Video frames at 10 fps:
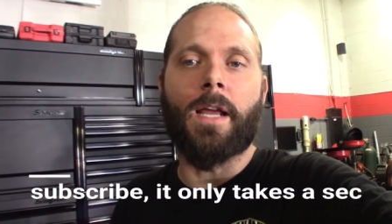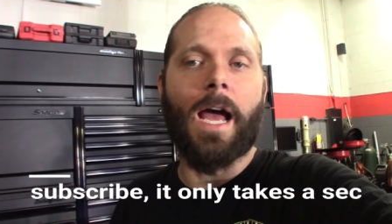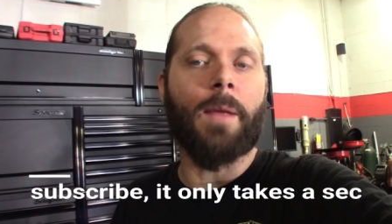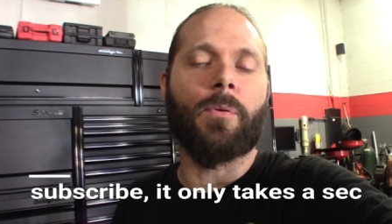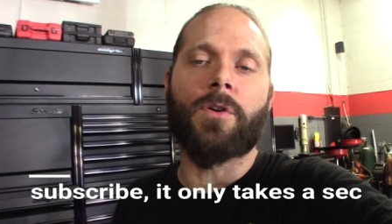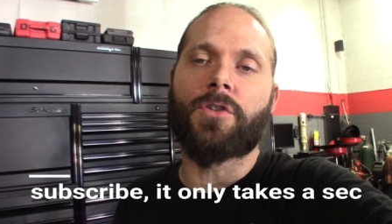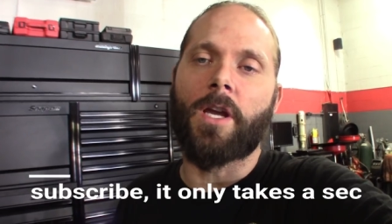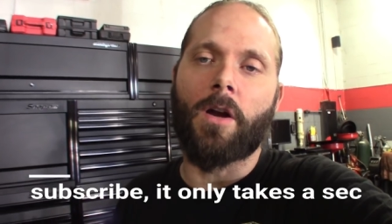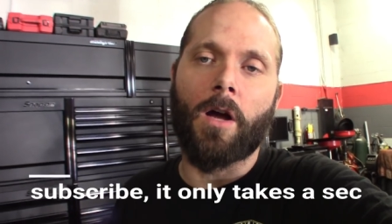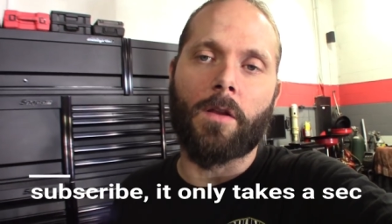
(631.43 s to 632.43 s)
I appreciate
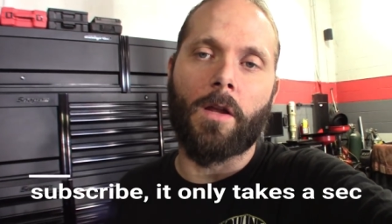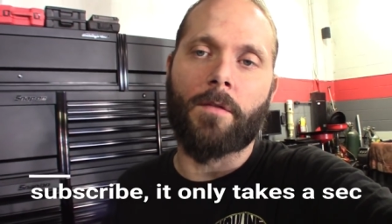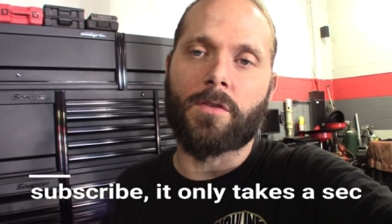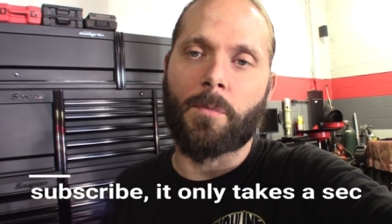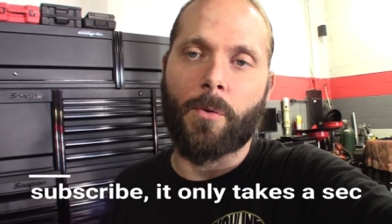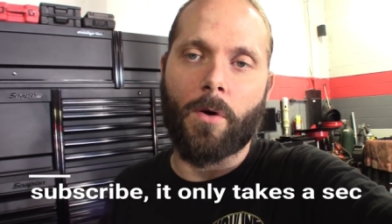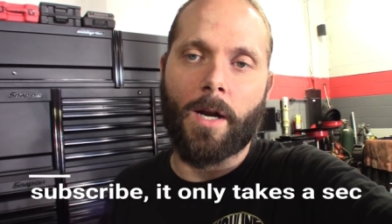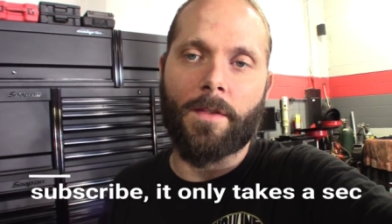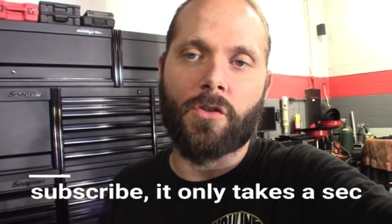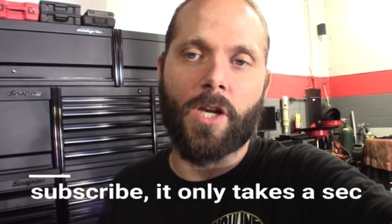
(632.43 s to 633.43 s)
all the love and support
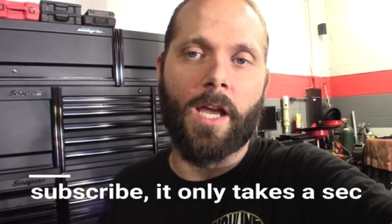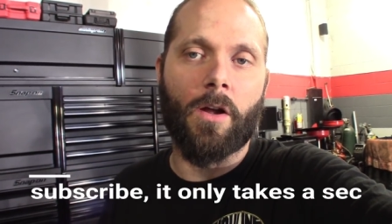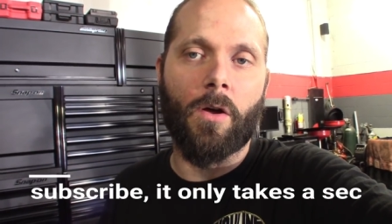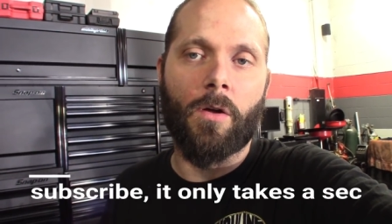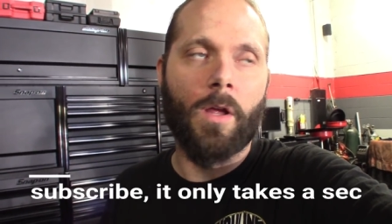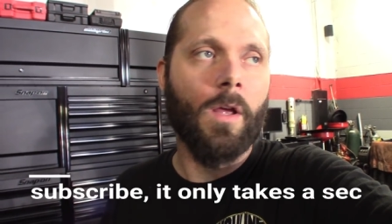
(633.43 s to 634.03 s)
on the channel.